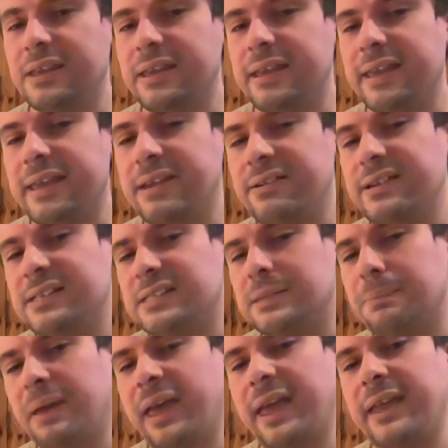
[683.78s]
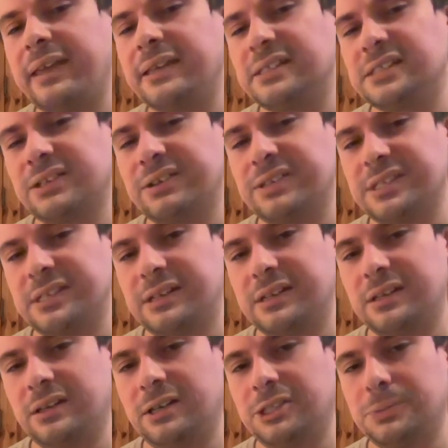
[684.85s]
Here is the peg, so it's in a
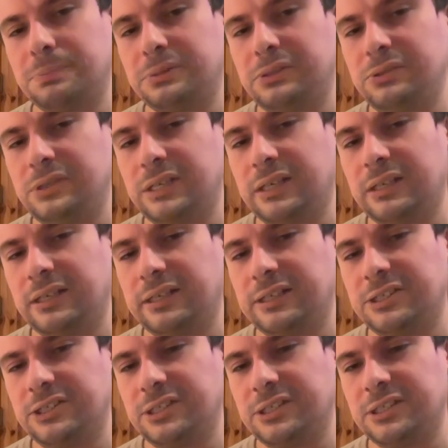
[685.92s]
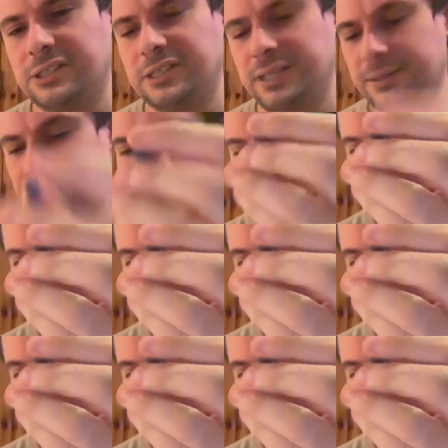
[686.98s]
nice blue colour, as you can see.